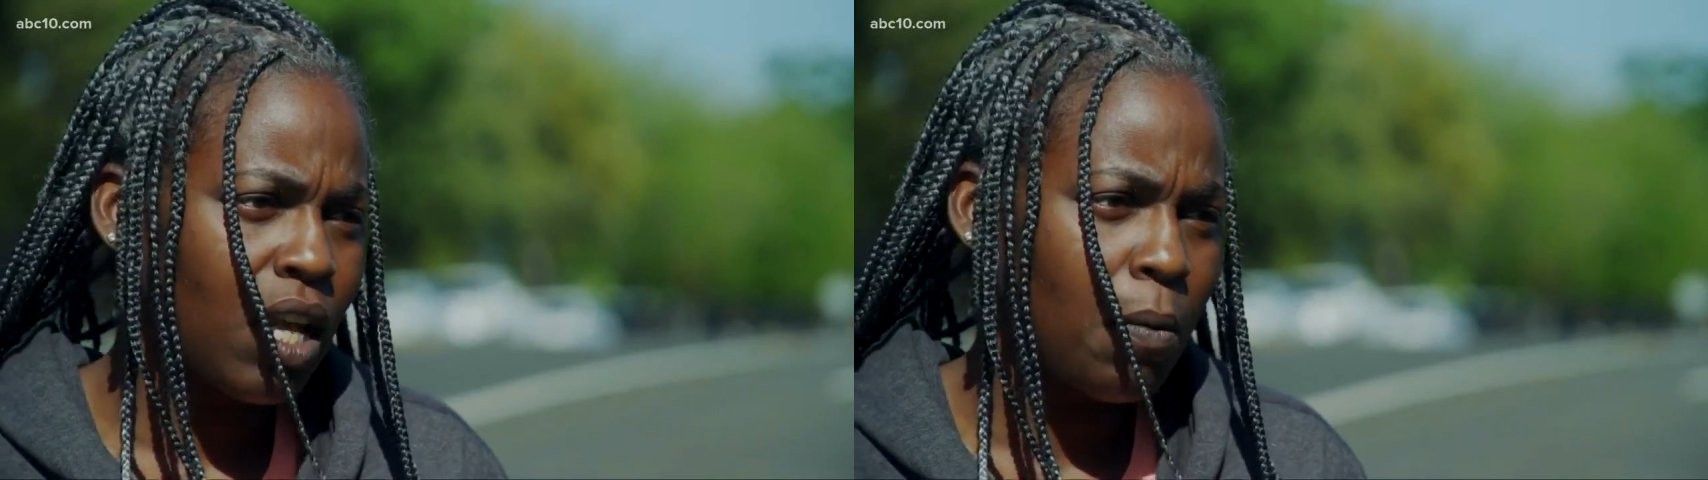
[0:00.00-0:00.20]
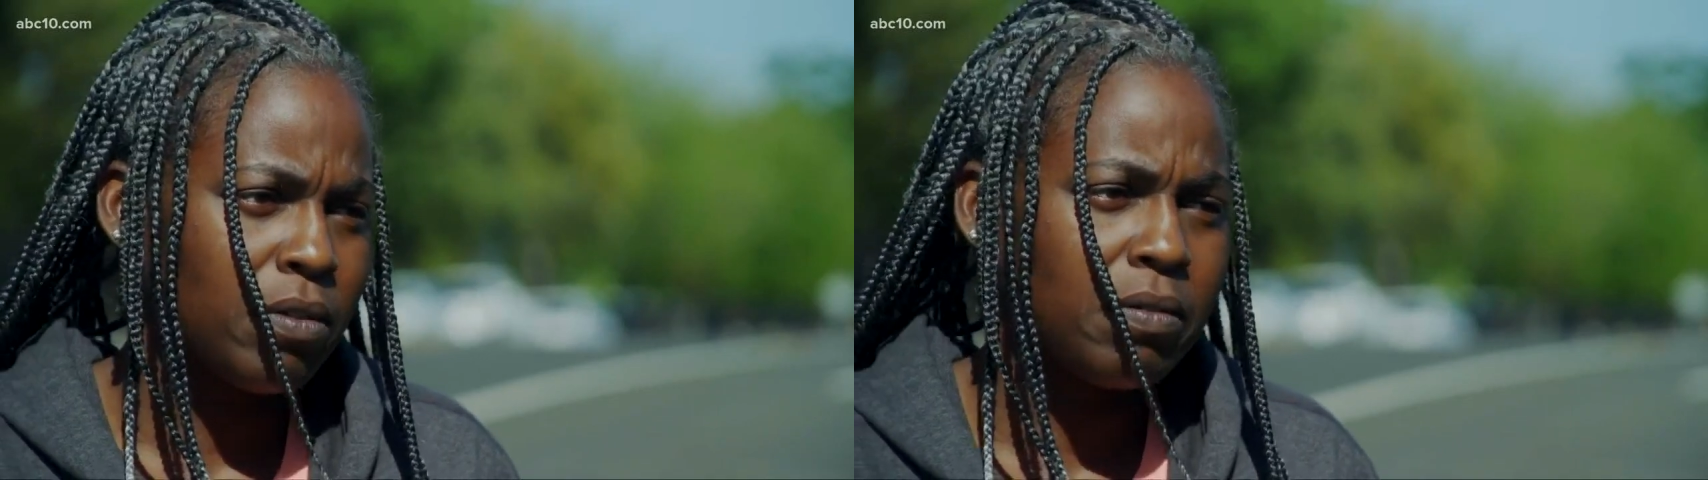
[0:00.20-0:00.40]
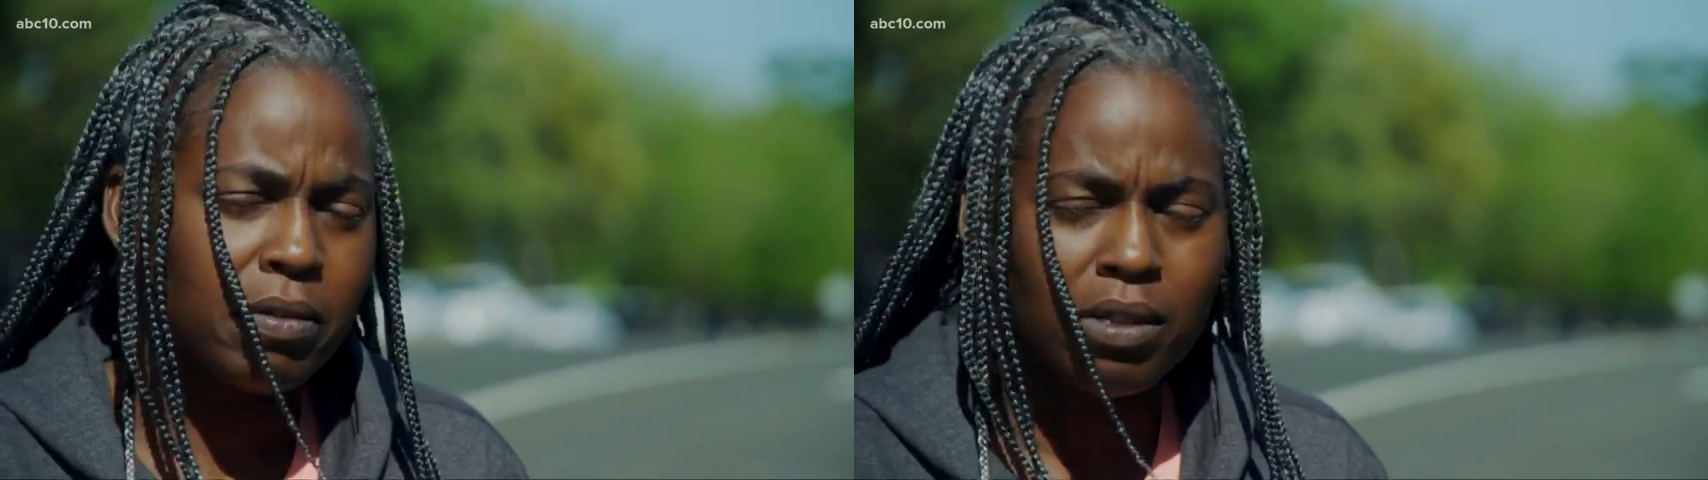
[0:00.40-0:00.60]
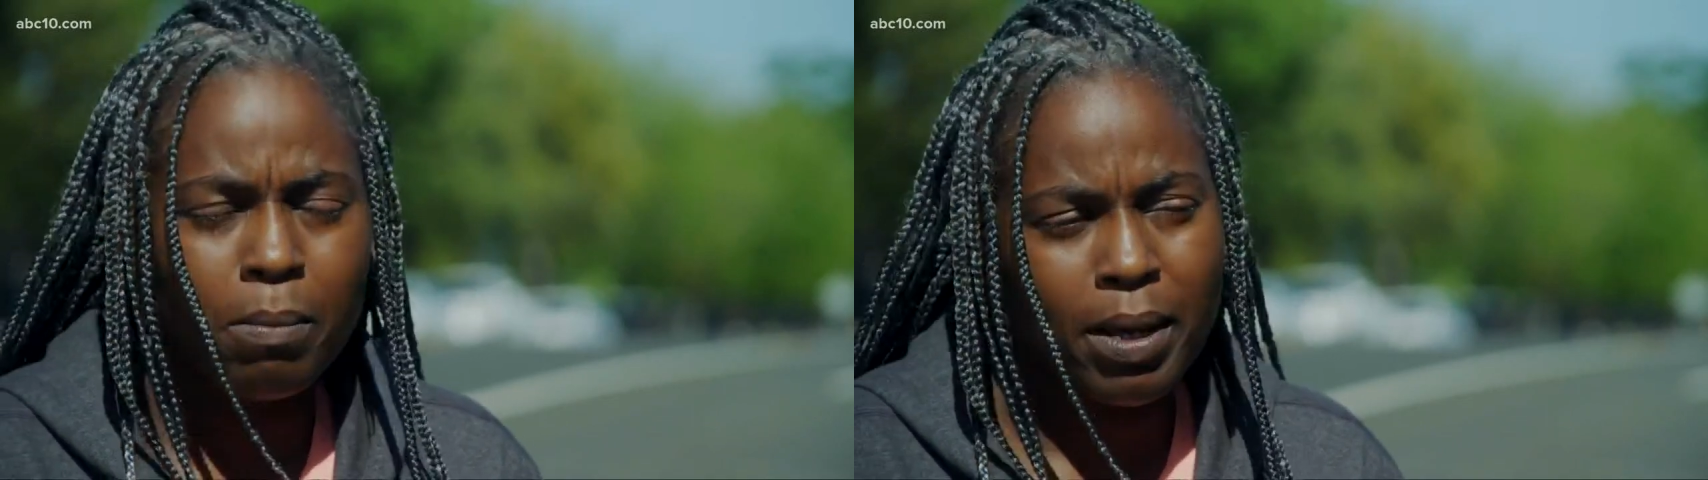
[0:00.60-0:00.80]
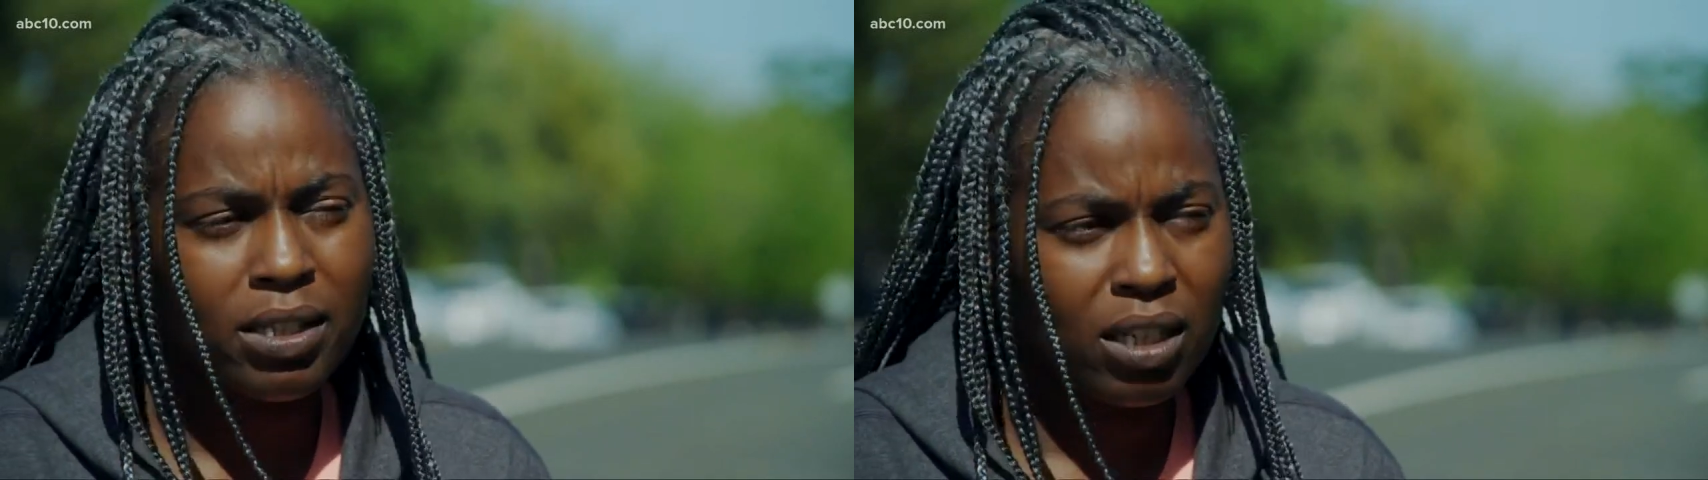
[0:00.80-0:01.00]
That was
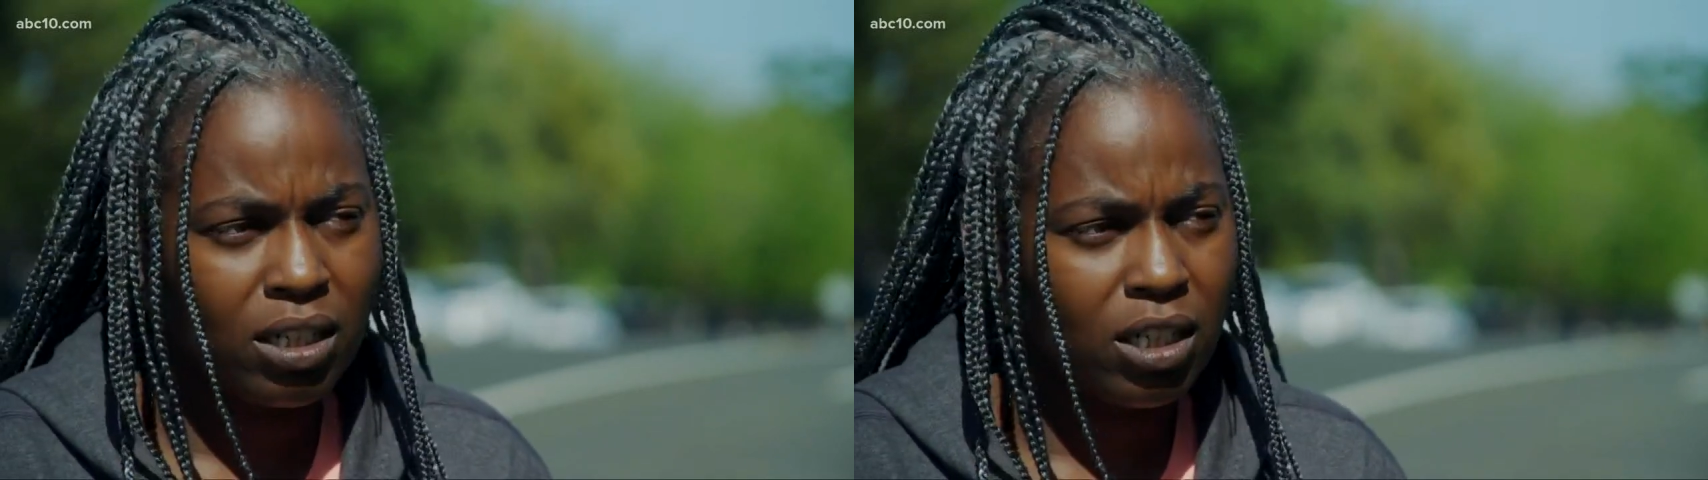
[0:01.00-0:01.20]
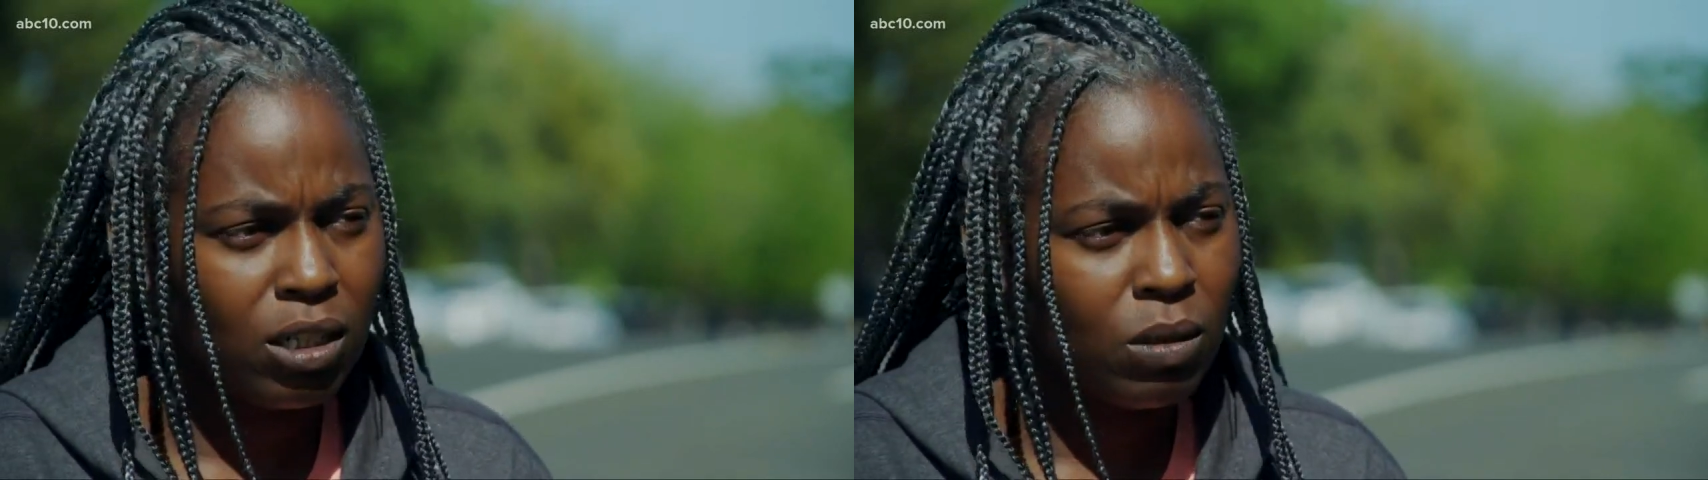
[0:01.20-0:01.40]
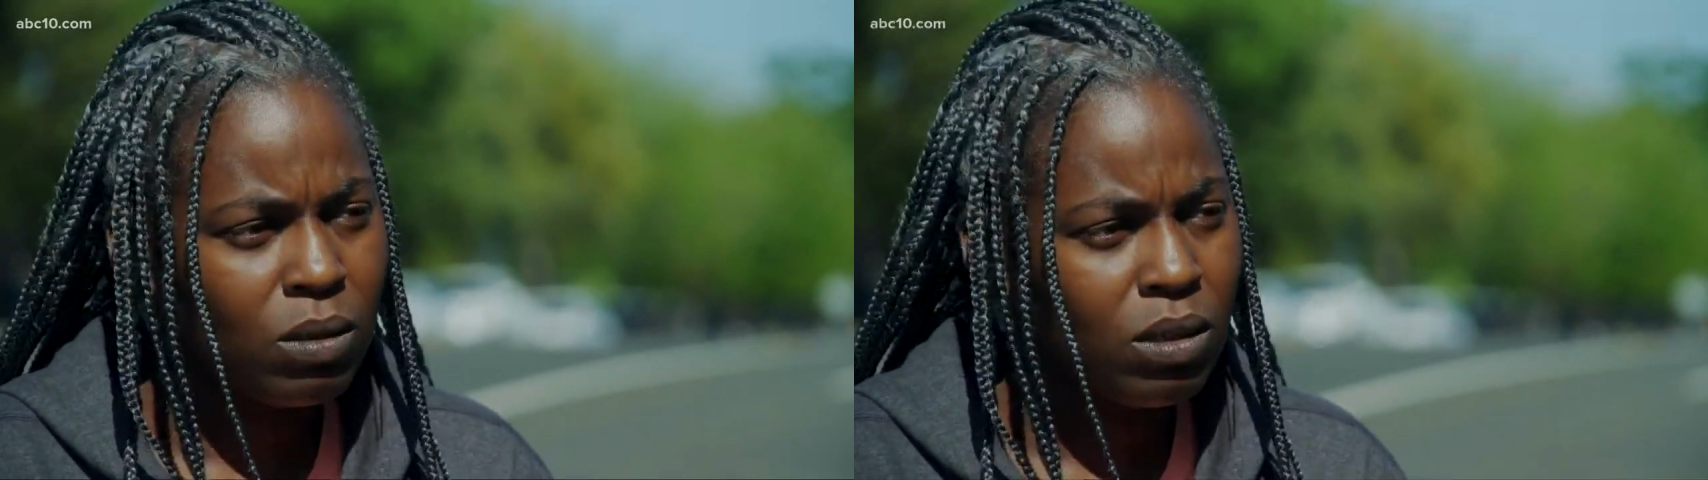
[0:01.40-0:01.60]
the best thing to do